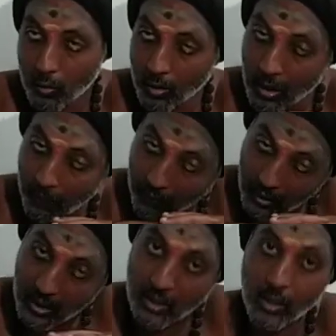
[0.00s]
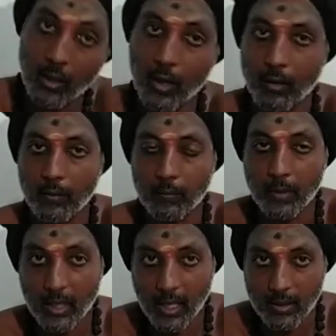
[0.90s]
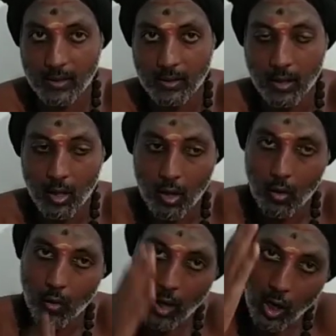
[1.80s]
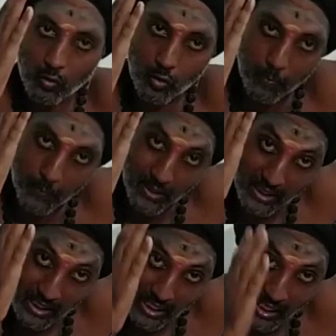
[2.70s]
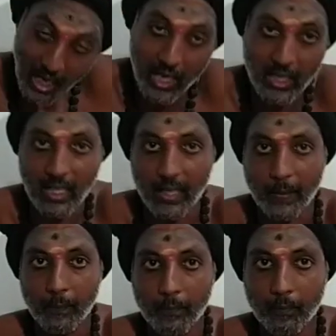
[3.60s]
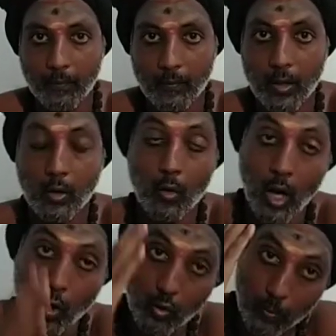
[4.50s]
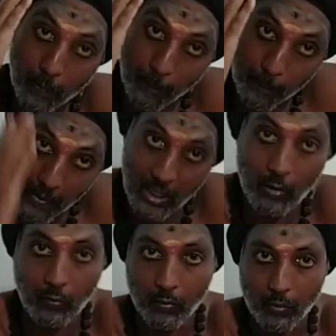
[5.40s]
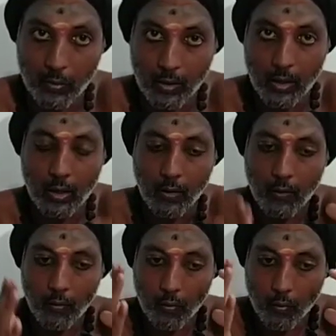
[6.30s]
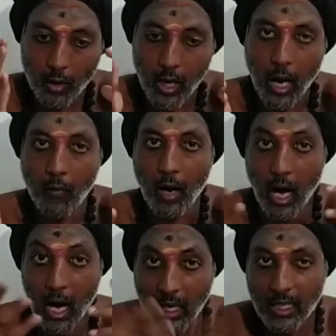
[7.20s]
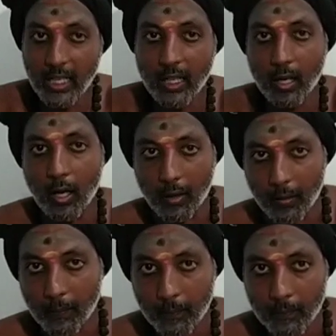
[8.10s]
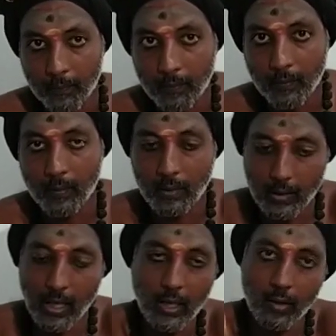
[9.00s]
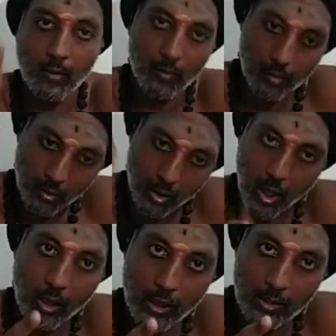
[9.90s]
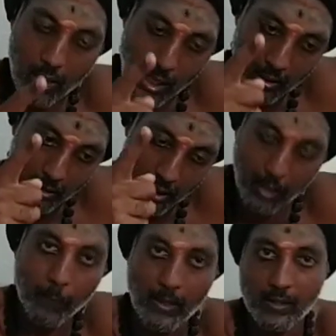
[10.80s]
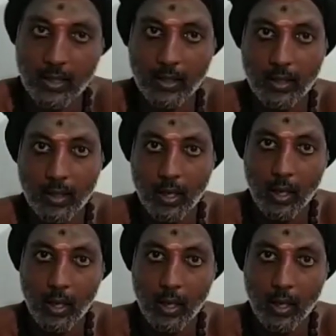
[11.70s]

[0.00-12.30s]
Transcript: You never get the car because we have to bring clarity, we have to believe, we have already car, then car is 100%